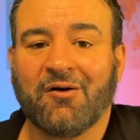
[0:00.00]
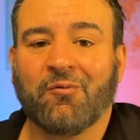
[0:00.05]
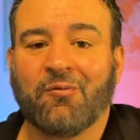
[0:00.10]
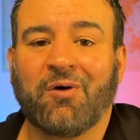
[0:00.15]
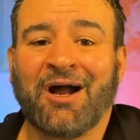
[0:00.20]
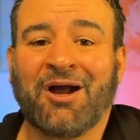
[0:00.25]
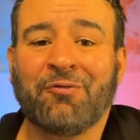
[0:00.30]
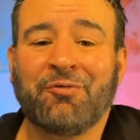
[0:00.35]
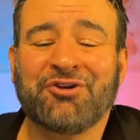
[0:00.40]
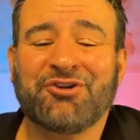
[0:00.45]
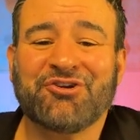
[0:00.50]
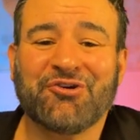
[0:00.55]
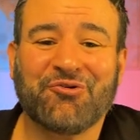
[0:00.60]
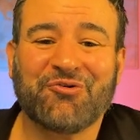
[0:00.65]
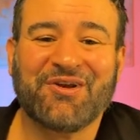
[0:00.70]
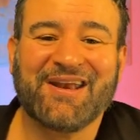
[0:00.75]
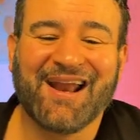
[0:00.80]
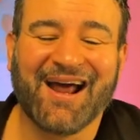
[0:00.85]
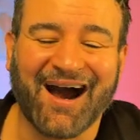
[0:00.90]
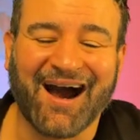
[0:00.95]
why would
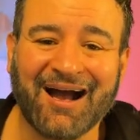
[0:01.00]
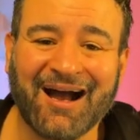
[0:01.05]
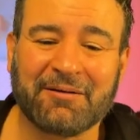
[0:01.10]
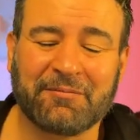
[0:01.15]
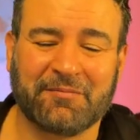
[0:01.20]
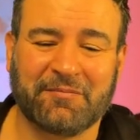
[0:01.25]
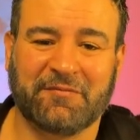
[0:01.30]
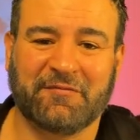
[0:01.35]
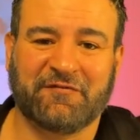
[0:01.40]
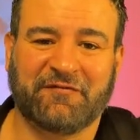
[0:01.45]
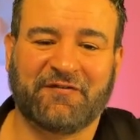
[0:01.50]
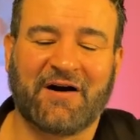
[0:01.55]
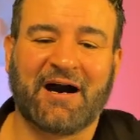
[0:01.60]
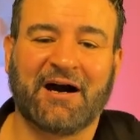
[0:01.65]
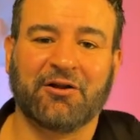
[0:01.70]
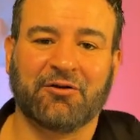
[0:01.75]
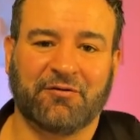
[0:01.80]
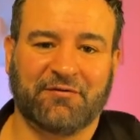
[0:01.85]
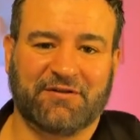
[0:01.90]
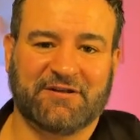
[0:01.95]
you not
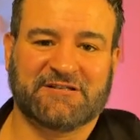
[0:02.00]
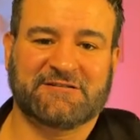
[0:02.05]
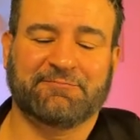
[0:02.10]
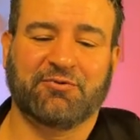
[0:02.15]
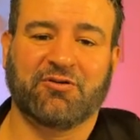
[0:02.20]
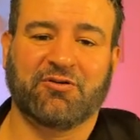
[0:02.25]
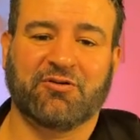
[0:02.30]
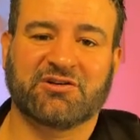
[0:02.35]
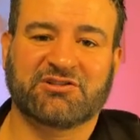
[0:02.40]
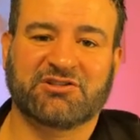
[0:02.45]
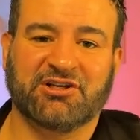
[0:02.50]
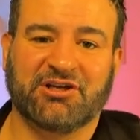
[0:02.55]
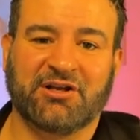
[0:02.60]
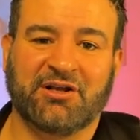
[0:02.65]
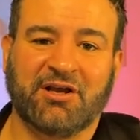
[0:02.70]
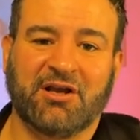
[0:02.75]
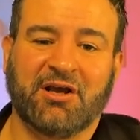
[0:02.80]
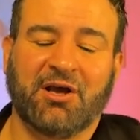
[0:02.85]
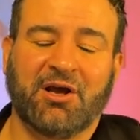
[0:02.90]
follow this person?